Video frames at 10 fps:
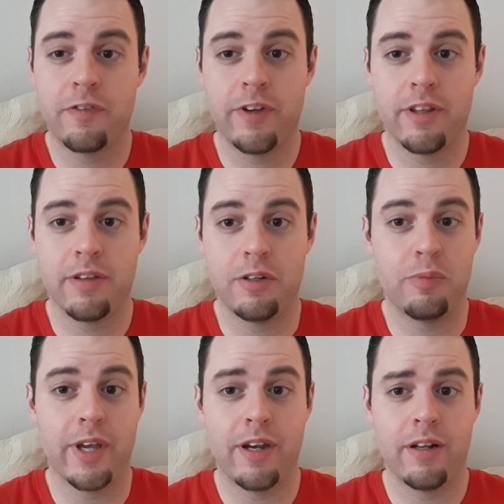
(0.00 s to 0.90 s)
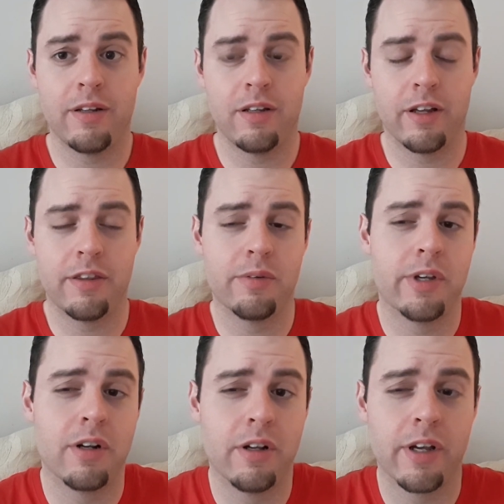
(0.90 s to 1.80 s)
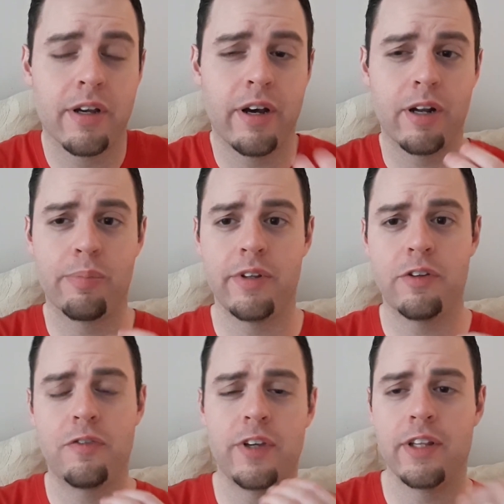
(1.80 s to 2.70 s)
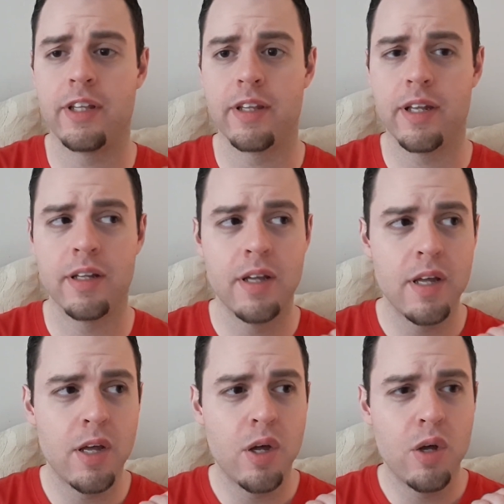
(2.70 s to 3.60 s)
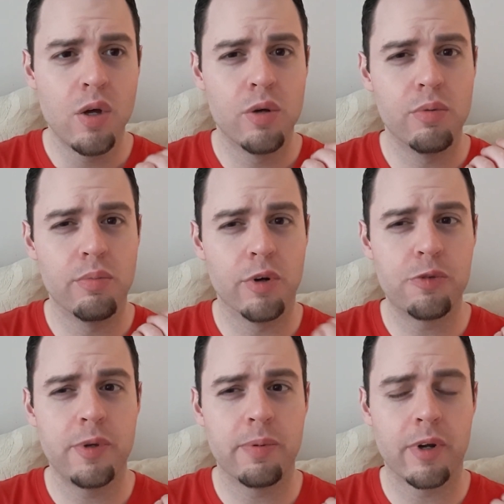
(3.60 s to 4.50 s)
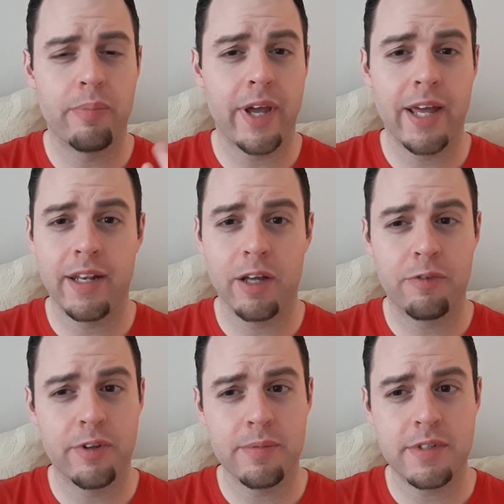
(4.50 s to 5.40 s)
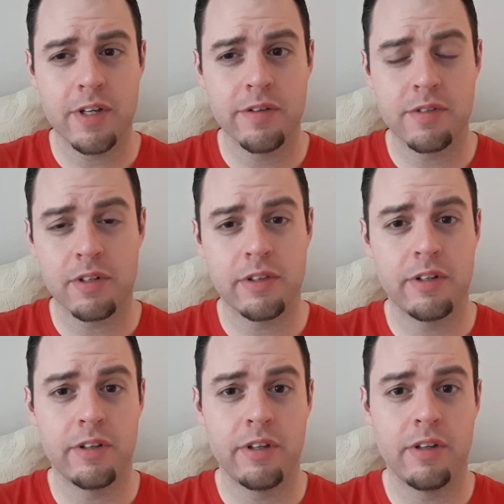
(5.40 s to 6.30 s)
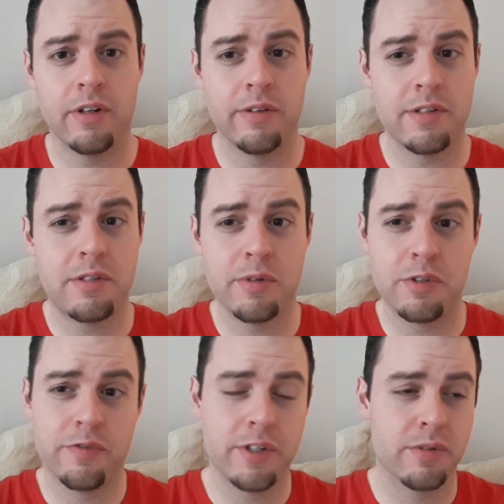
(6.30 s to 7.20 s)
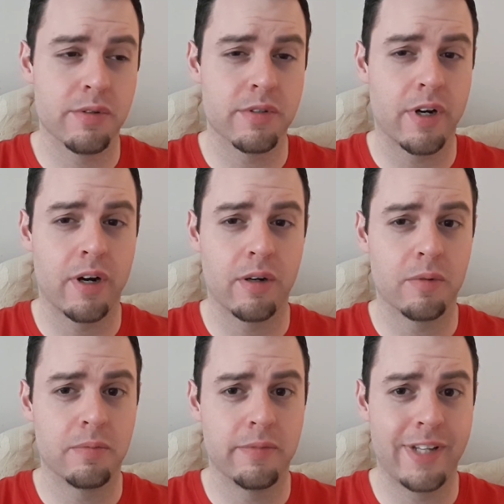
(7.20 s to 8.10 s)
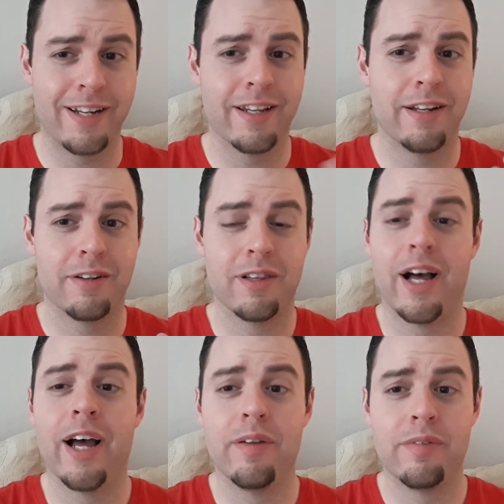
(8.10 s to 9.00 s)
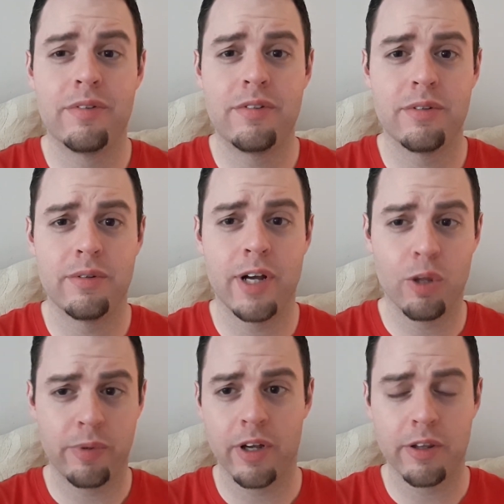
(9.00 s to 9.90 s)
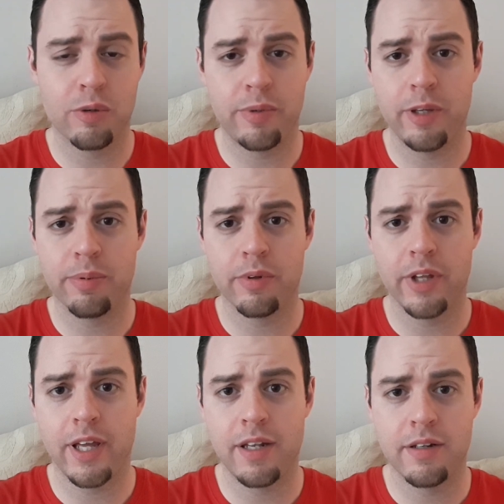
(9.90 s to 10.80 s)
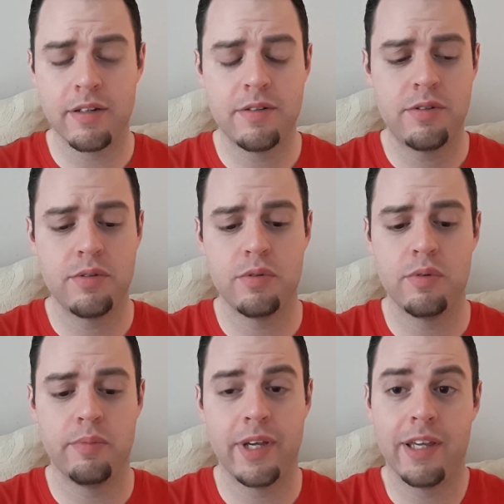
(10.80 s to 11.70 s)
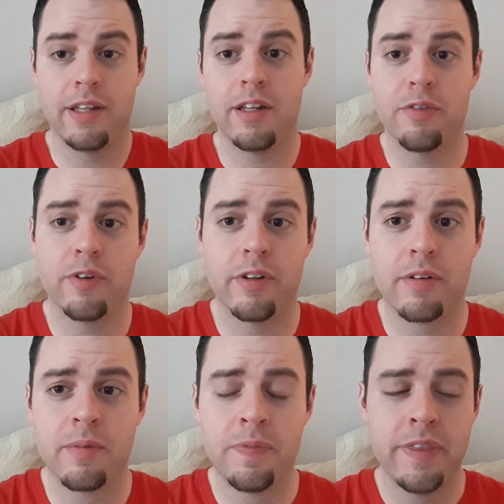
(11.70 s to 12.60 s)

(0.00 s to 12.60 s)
faith in humanity. I think we can all get caught up in this feeling that most people are bad and out for themselves, and clearly, these two individuals are dedicating their lives to helping other people and to making a difference.